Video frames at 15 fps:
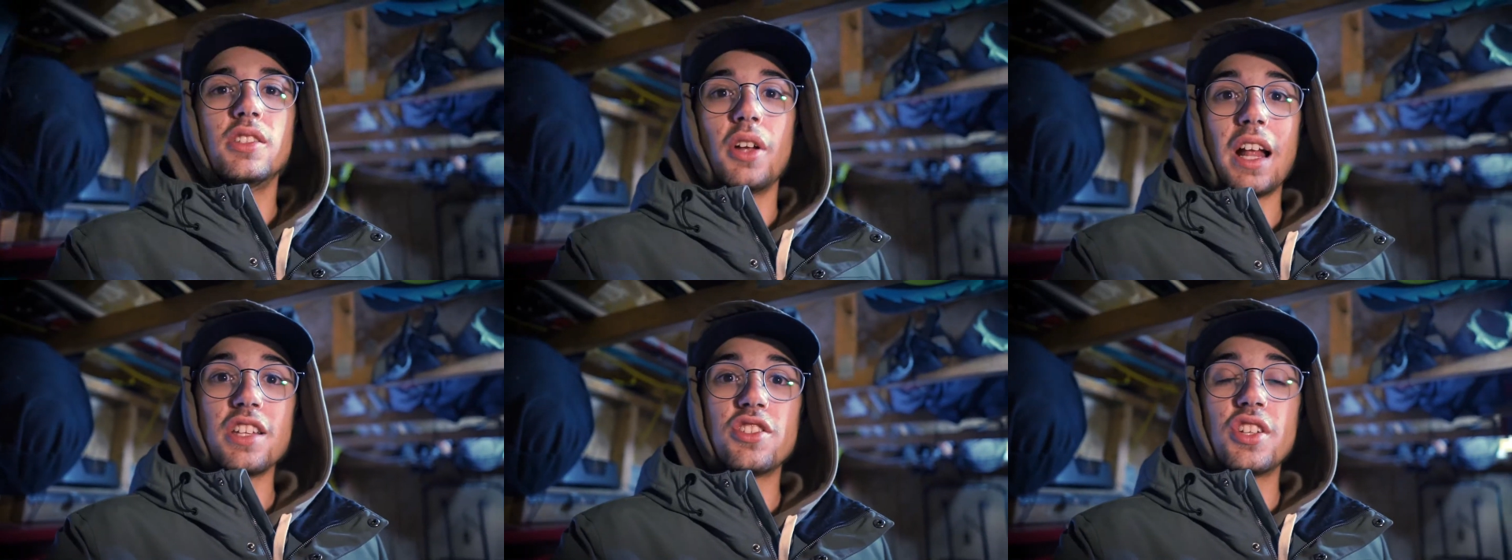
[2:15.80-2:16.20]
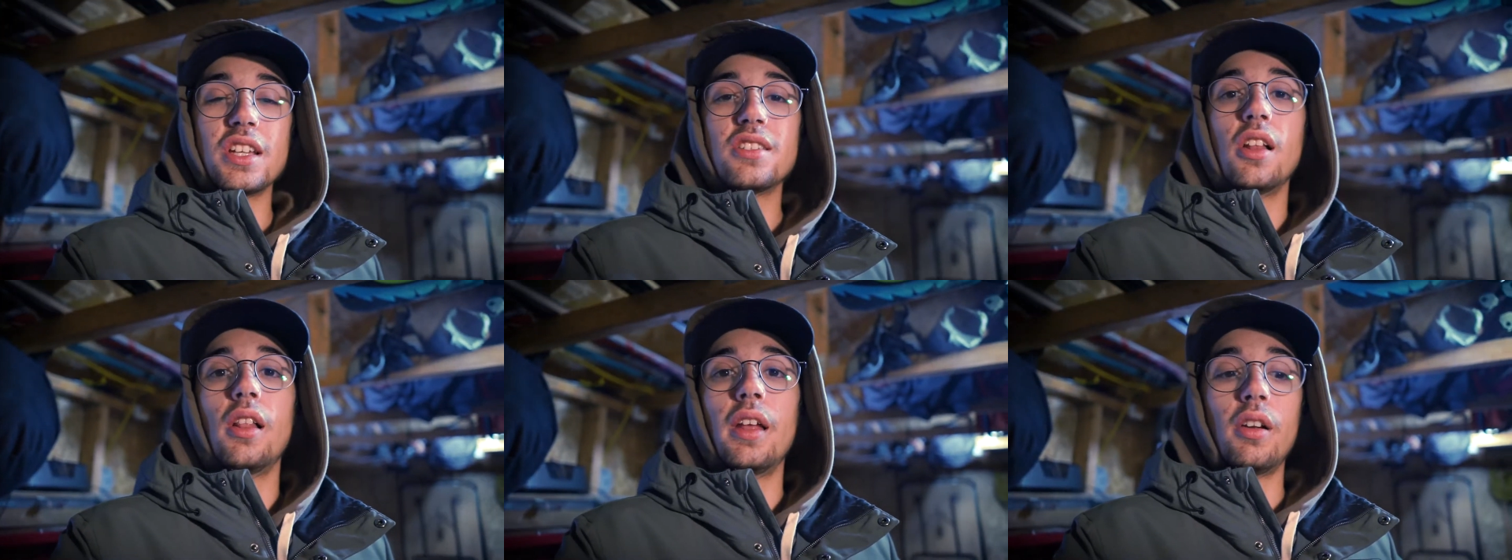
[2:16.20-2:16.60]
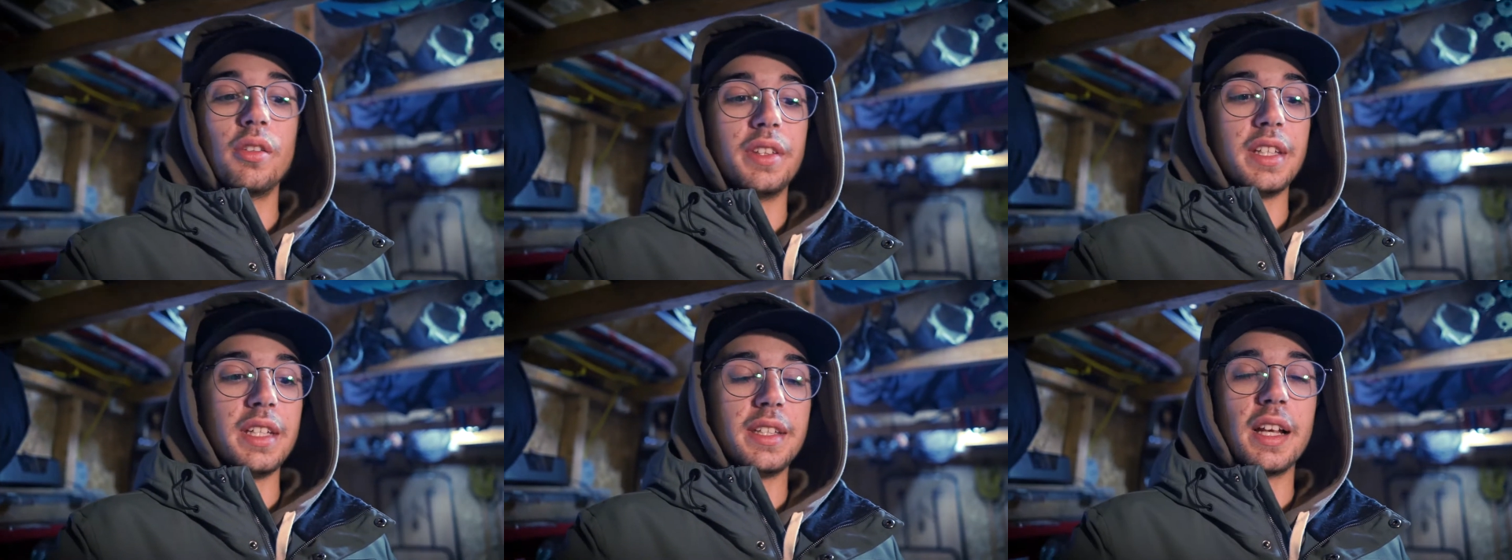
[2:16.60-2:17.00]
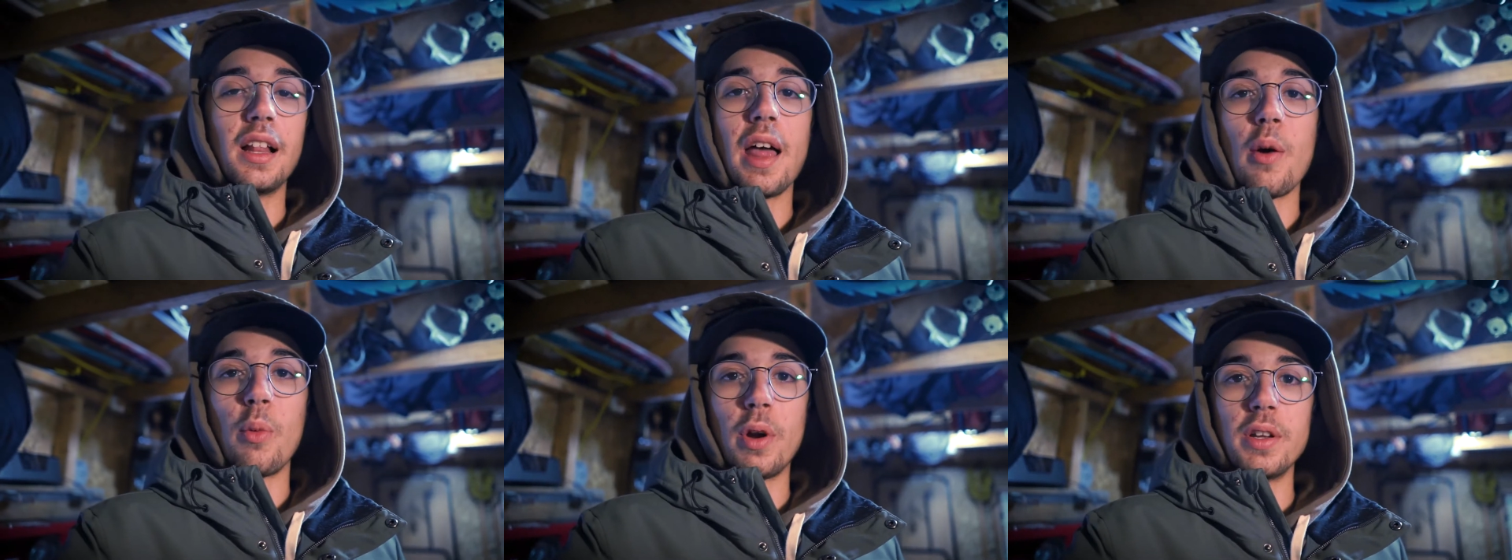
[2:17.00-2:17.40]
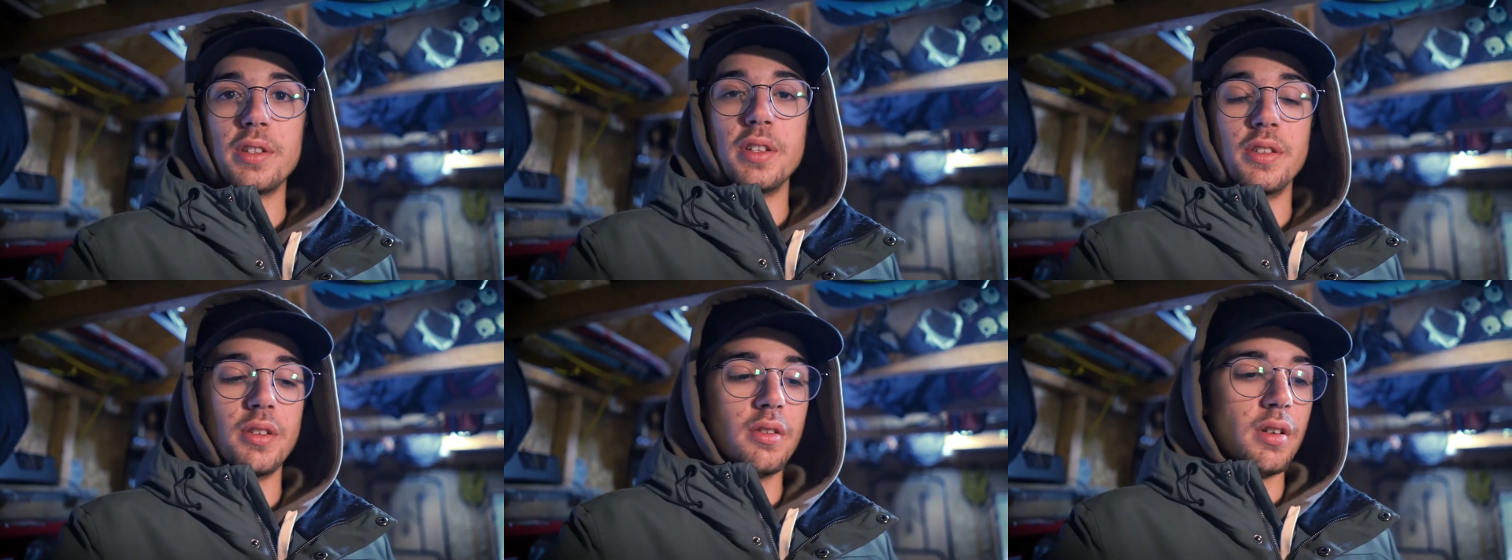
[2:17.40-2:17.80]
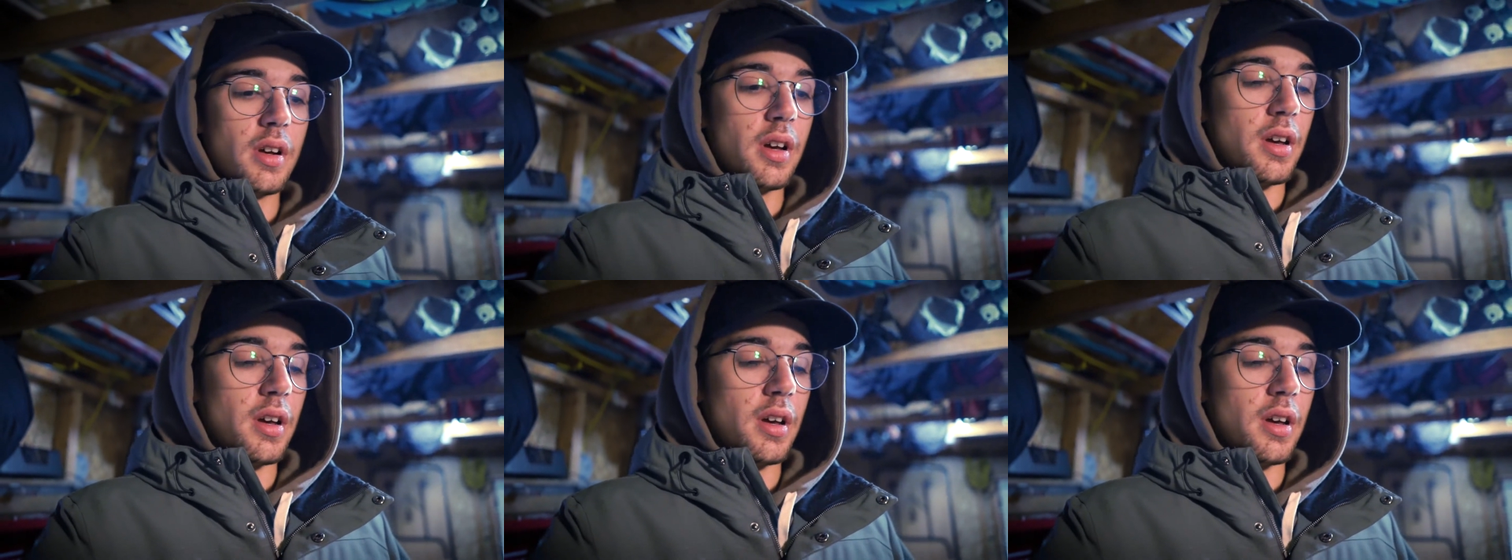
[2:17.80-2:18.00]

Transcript: that's just a little detail I wanted to do.